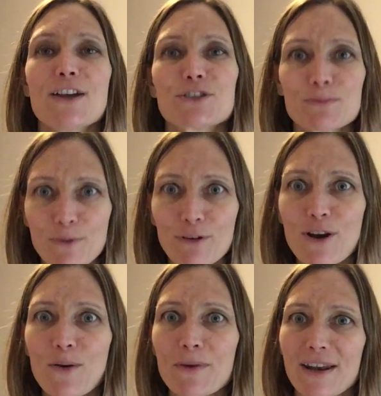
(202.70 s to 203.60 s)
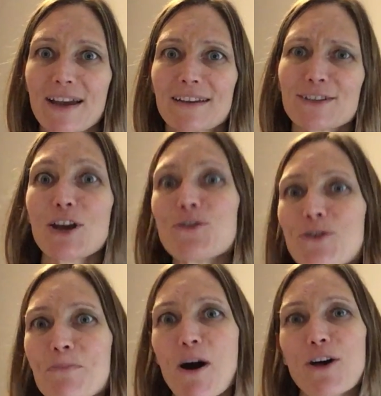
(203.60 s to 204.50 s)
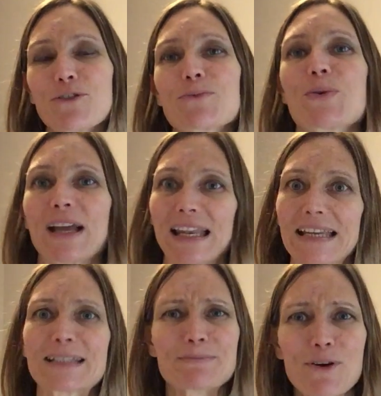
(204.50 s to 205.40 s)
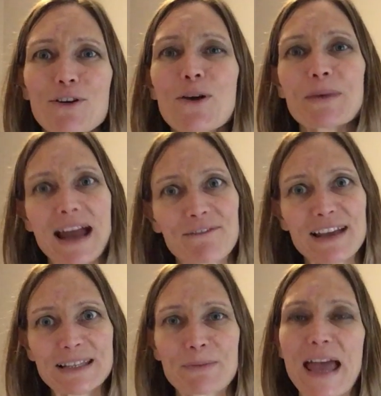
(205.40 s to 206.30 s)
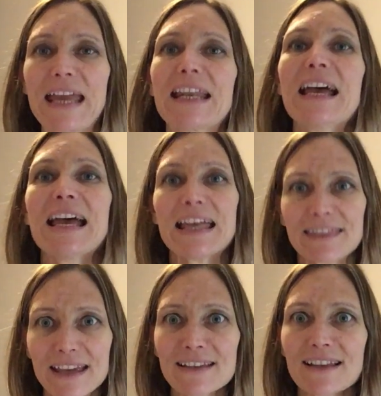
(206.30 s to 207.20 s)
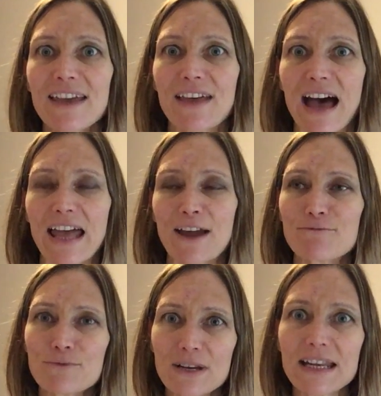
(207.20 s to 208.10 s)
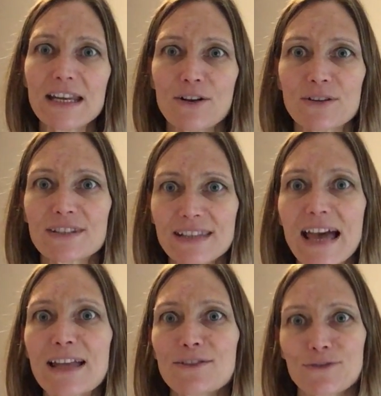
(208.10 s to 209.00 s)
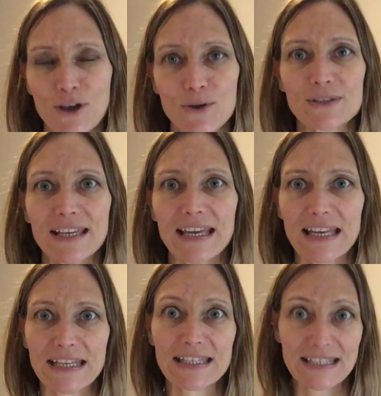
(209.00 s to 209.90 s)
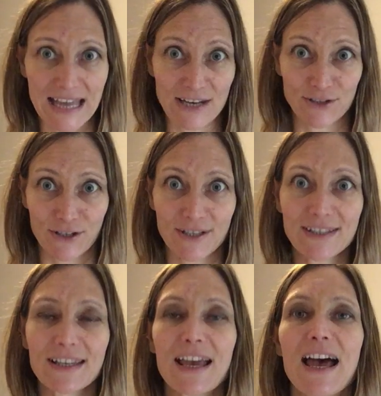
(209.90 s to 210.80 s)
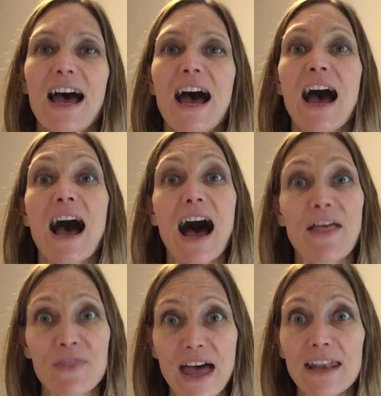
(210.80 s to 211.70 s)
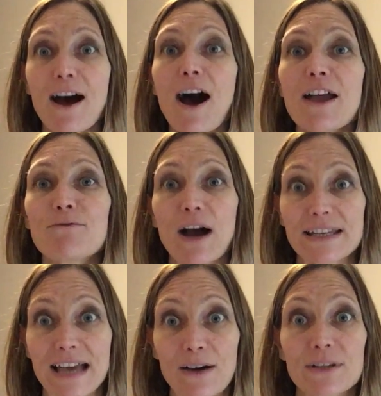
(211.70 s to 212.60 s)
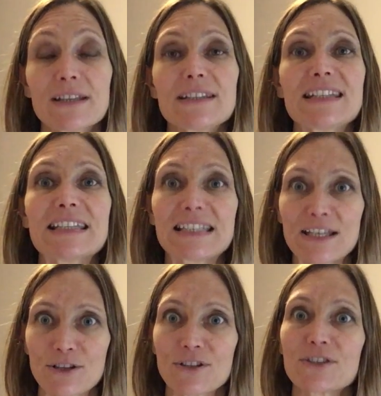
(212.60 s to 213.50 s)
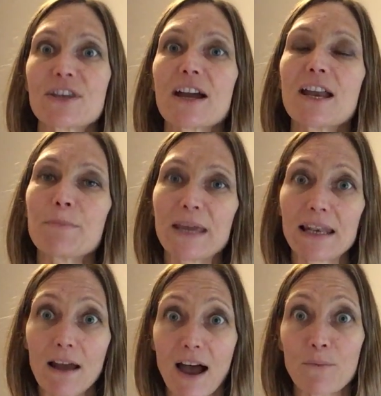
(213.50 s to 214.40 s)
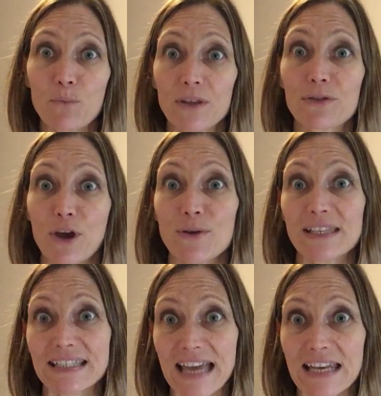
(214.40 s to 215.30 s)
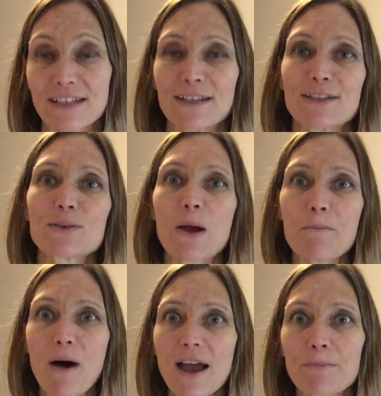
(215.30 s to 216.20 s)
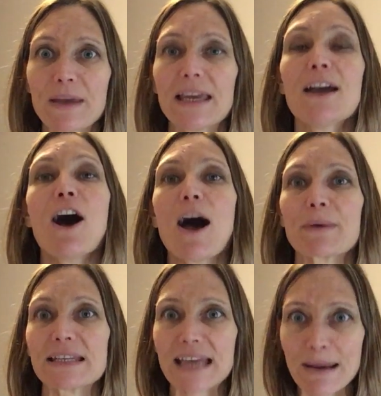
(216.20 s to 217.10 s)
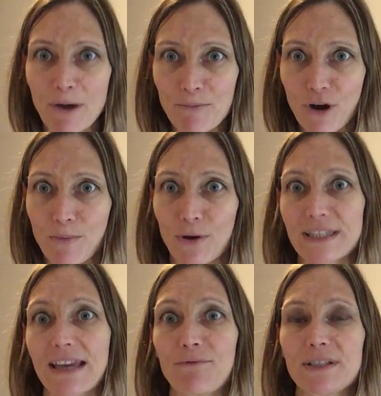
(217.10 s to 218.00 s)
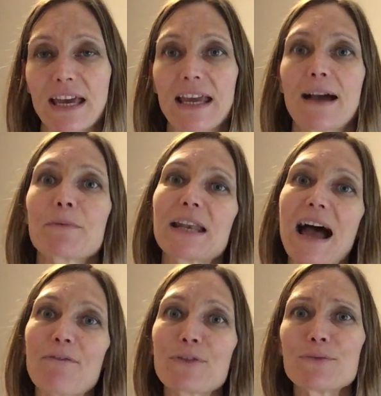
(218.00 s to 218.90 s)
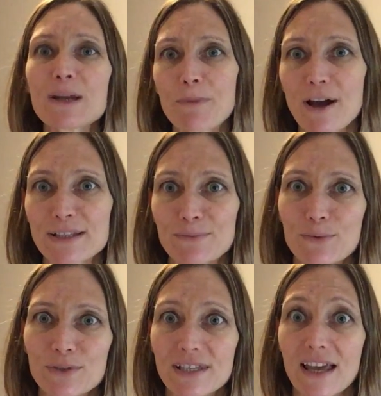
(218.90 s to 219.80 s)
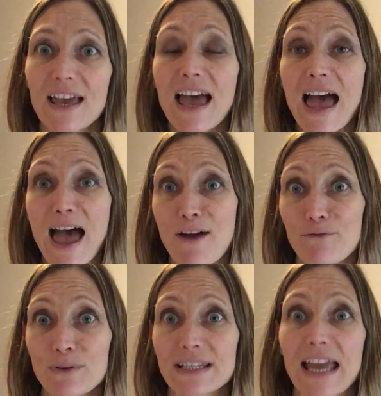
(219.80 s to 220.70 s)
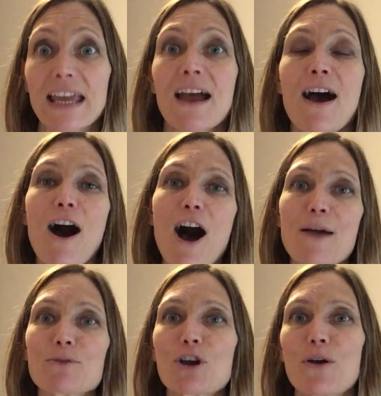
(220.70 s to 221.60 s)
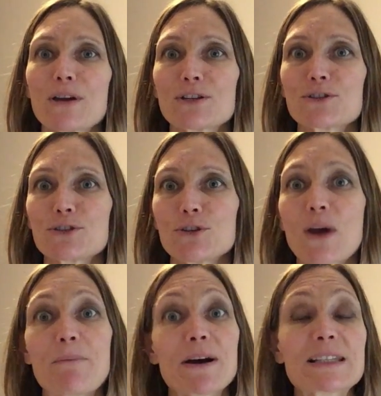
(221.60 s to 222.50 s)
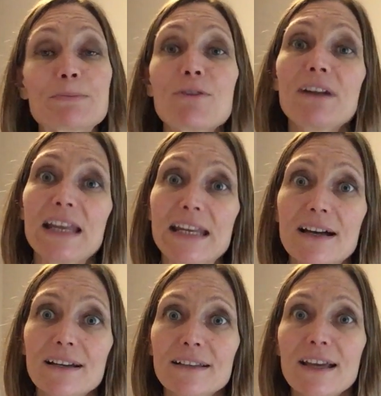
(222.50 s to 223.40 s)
tomorrow I'm gonna go to the bathroom quickly, tomorrow I'm gonna have less pain, things like that. And I really, you know, set those intentions. And then I write down decisions that are going to be in line with those intentions. So it might be I'm going to take my probiotic every day, I'm going to have three pints of water every day, I'm going to have my spirulina